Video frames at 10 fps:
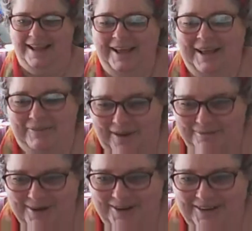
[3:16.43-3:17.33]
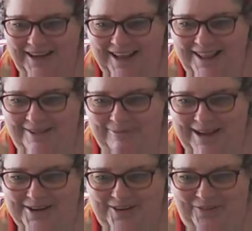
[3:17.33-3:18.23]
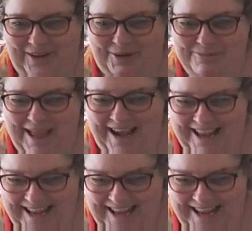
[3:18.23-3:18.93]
If I'm not together, it makes you feel better.